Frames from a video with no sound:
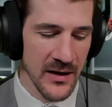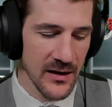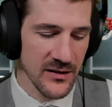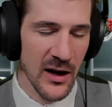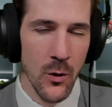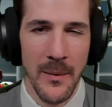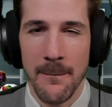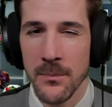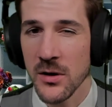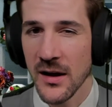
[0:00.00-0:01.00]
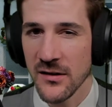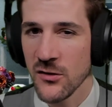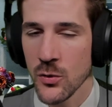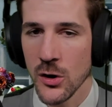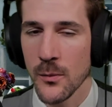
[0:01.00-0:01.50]
That's kind of what my book gets
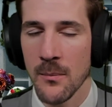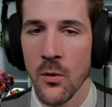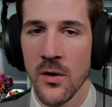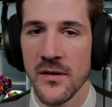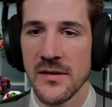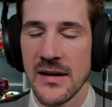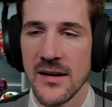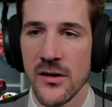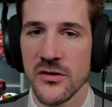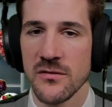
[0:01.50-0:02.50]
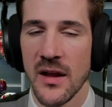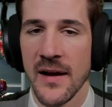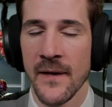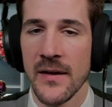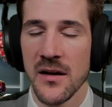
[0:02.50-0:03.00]
into a little bit more of the details of like